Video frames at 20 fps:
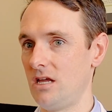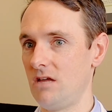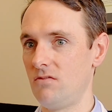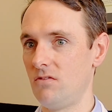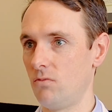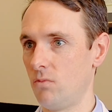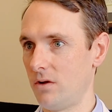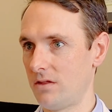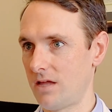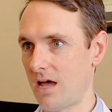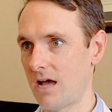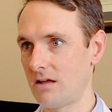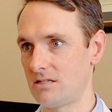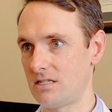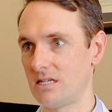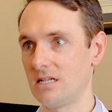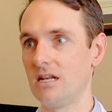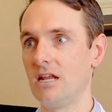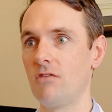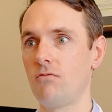even without
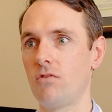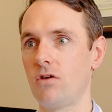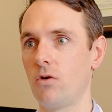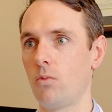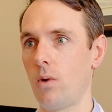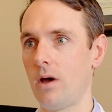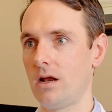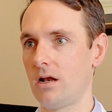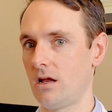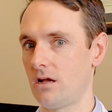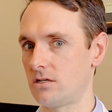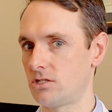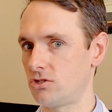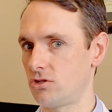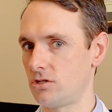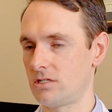significant weight loss,